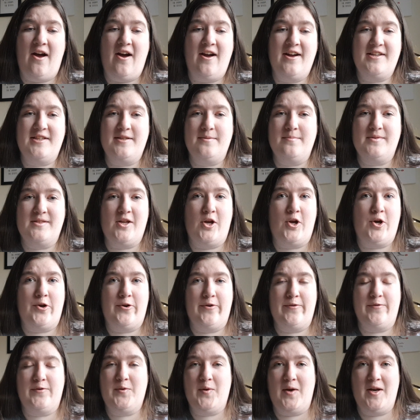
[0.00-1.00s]
items that
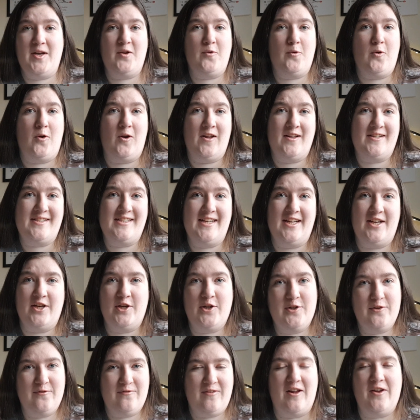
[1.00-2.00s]
are of great quality
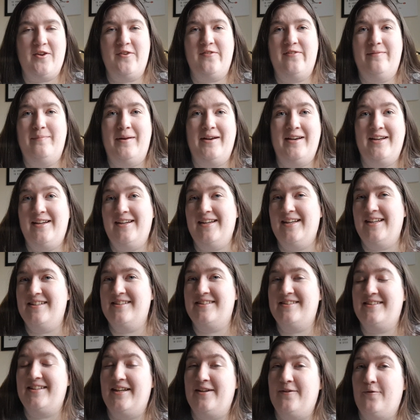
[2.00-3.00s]
and good value for money can
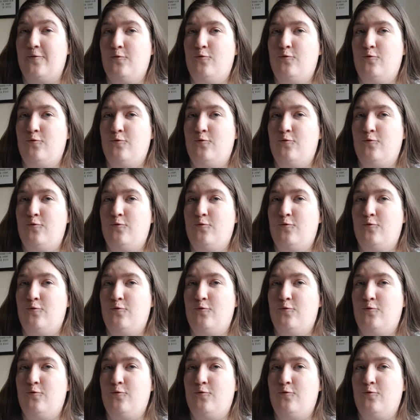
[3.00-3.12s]
sit